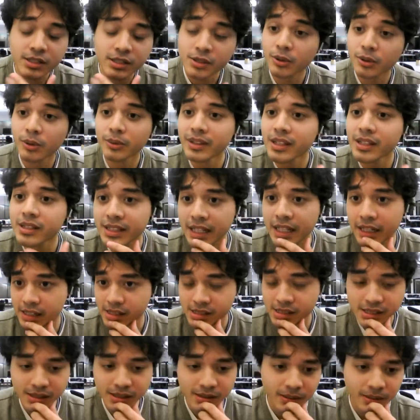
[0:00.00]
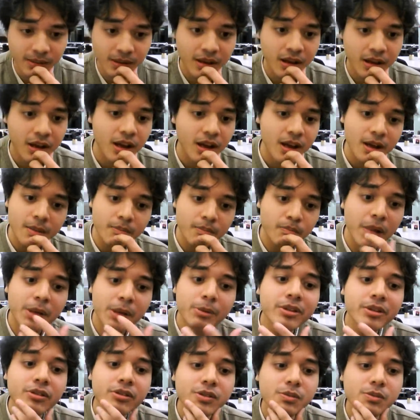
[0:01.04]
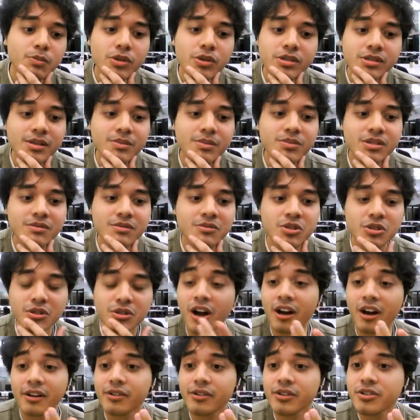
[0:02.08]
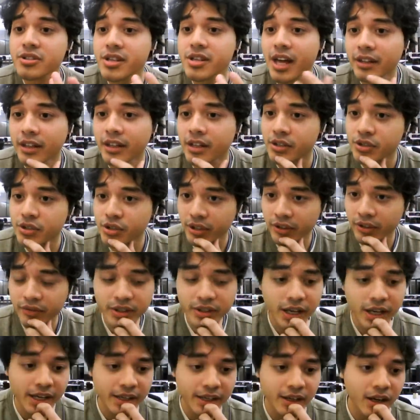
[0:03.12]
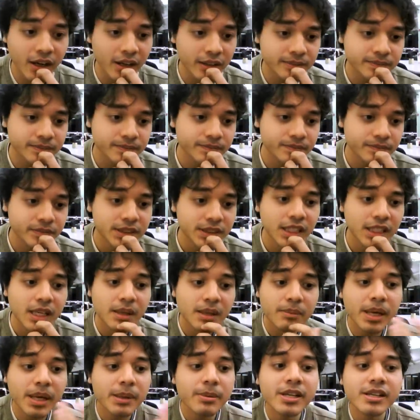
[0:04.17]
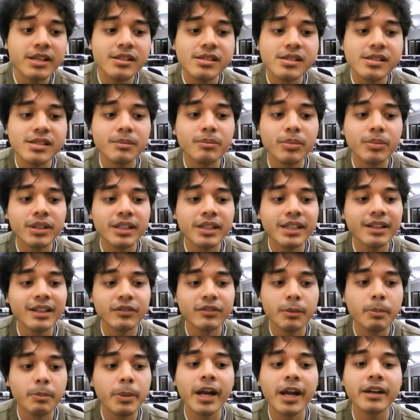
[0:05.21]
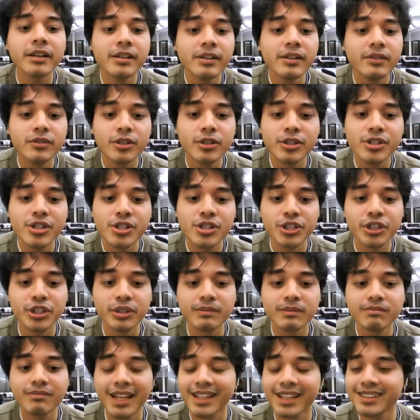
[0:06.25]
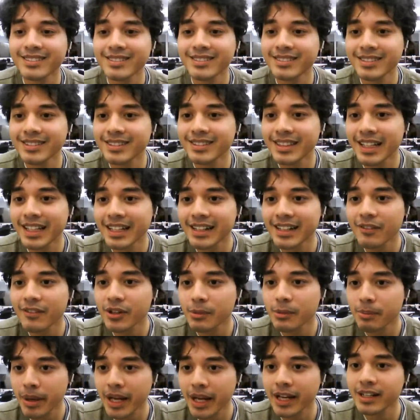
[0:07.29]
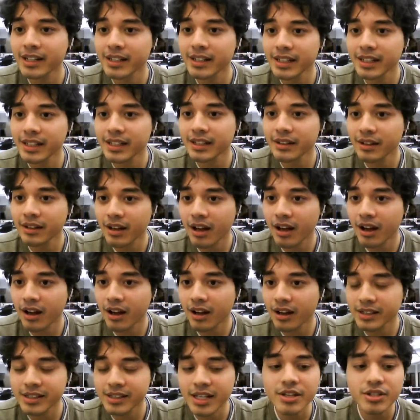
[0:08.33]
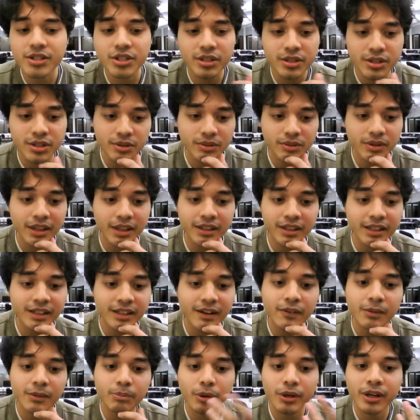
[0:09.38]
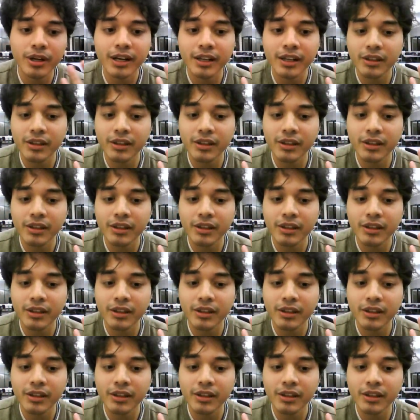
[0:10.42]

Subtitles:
So in this case, maybe those Muslims do not understand the history of the icon. Maybe it is simply a repetitive tradition that they never paid any attention to, that they never put